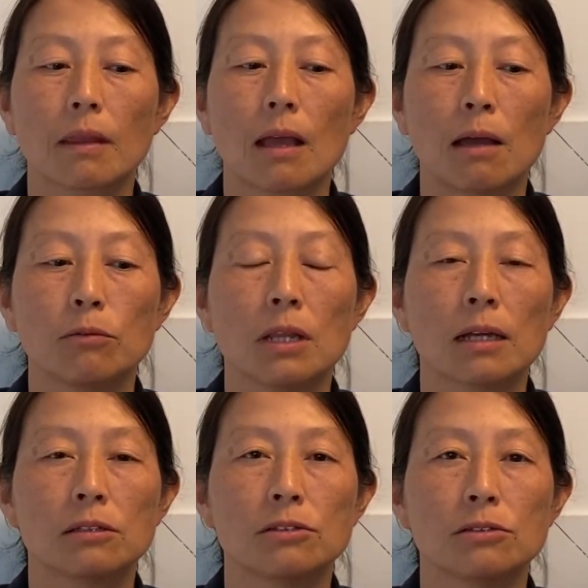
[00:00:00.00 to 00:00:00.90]
I would
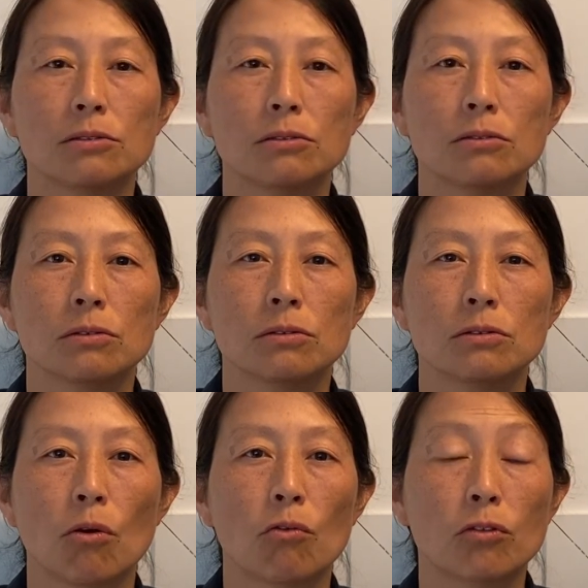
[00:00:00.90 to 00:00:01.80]
like to
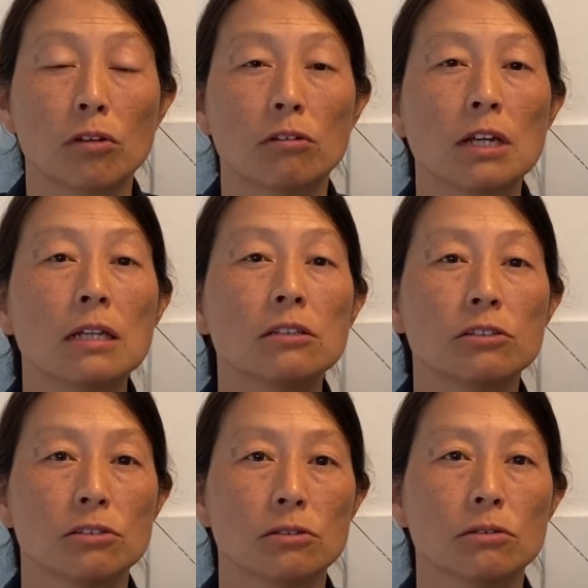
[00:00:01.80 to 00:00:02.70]
go further
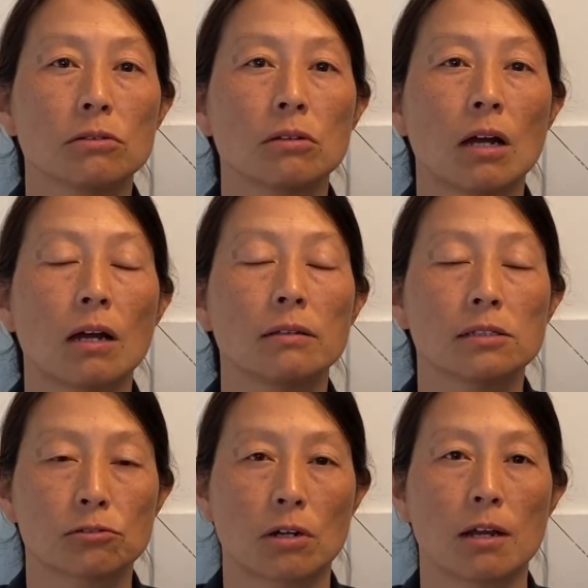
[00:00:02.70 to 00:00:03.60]
into
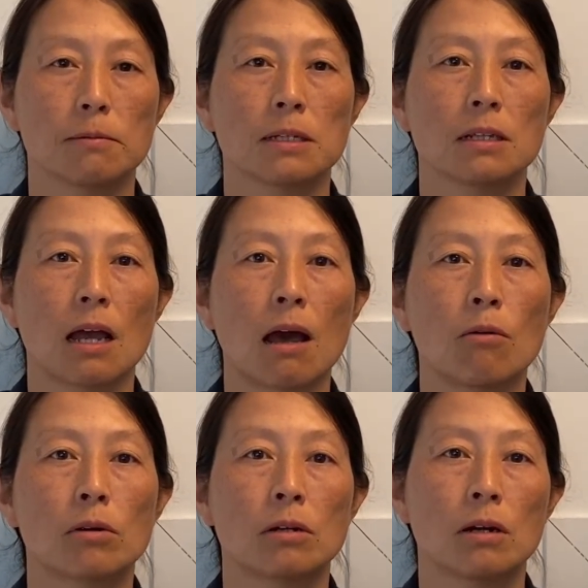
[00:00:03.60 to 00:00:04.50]
describing
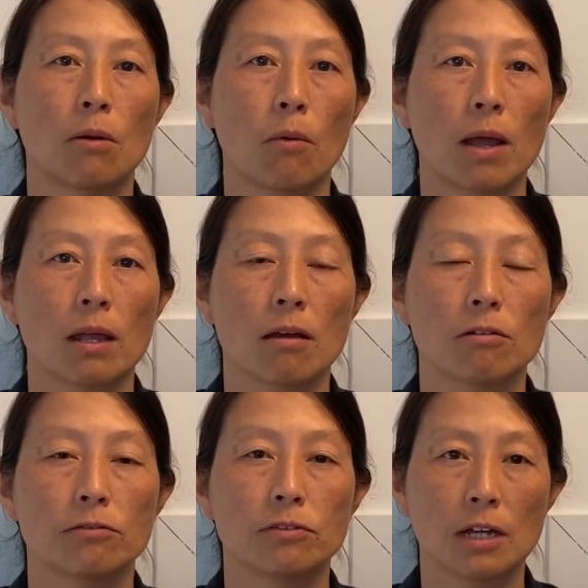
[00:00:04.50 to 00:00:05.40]
our way of
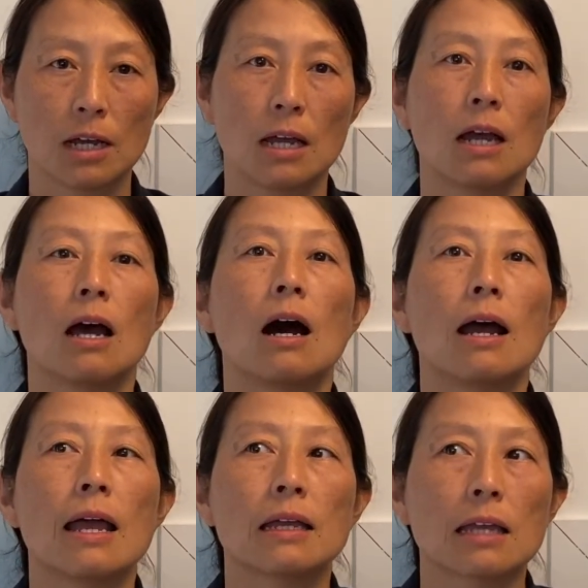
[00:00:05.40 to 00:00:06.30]

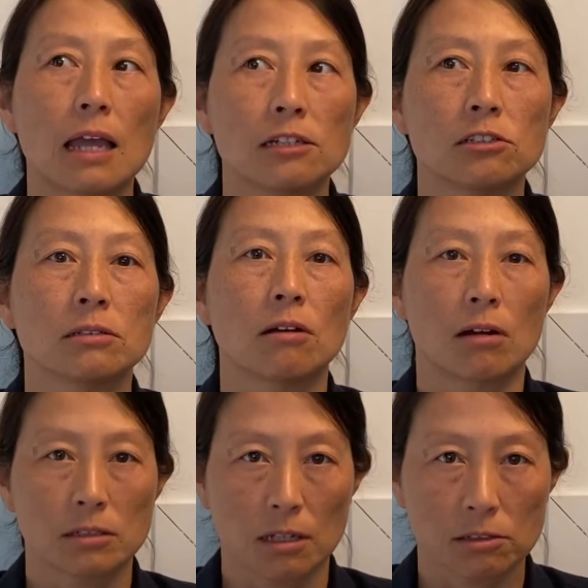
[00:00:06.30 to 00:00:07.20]
engaging
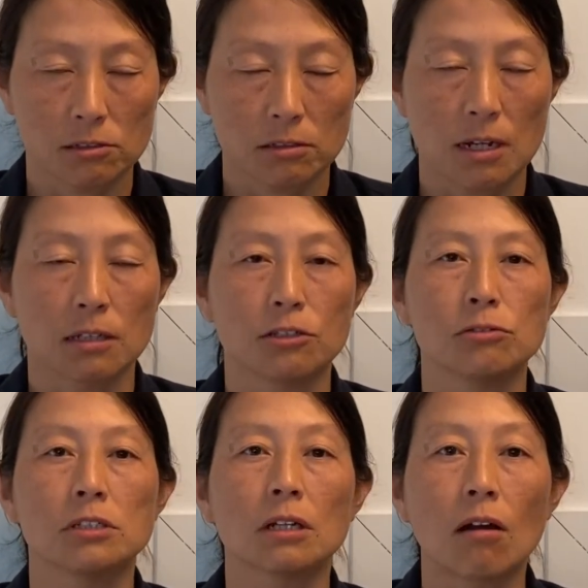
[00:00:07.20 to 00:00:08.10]
architecture and
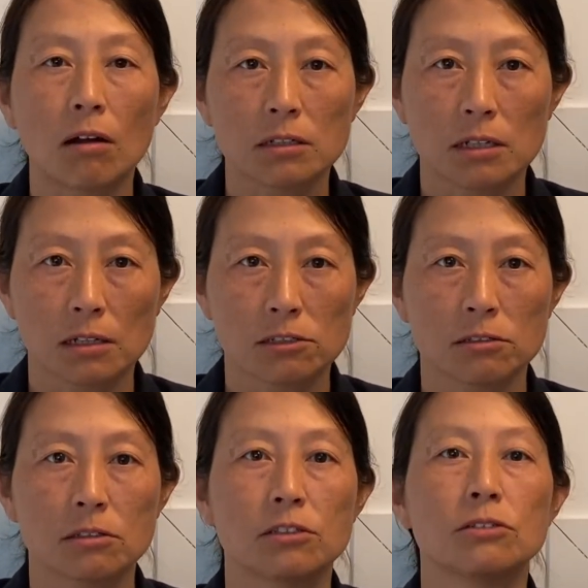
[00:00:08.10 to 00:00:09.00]
using architecture
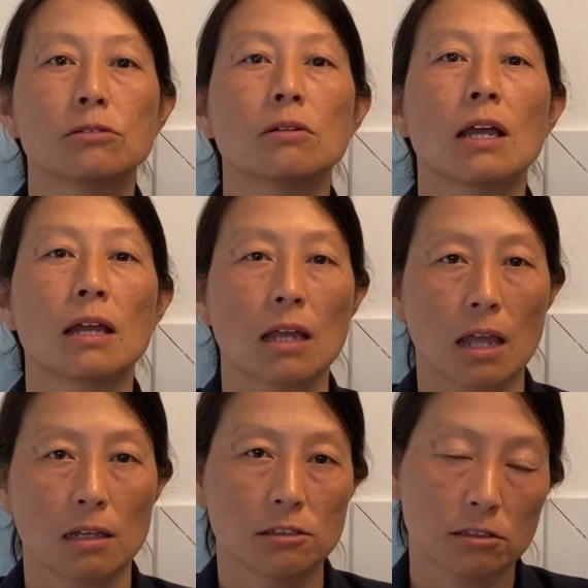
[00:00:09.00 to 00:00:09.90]
to
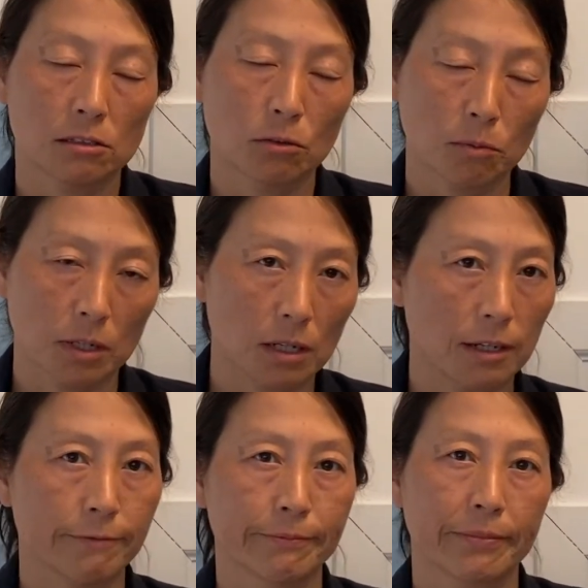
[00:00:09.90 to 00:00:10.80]
engage the
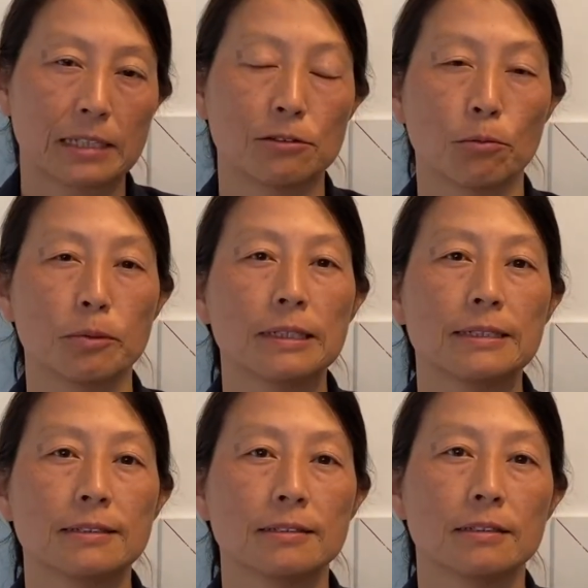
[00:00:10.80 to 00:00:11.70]
community. So
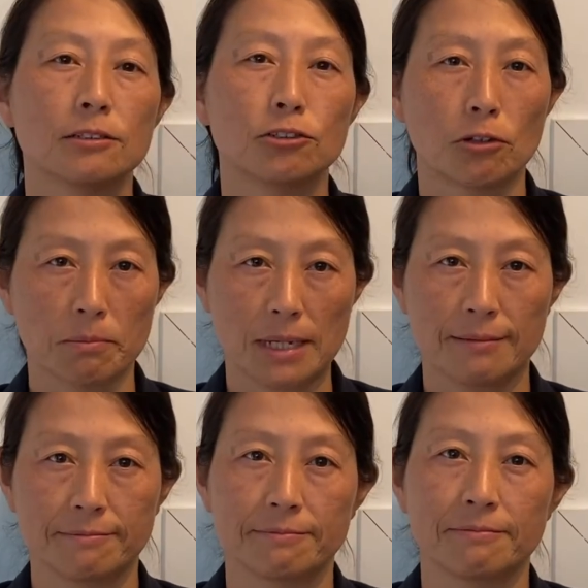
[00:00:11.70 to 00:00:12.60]
please join me.
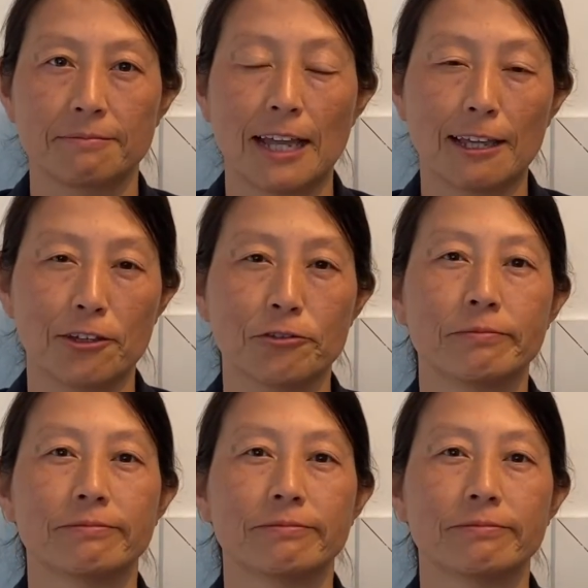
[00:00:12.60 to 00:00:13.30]
Thank you.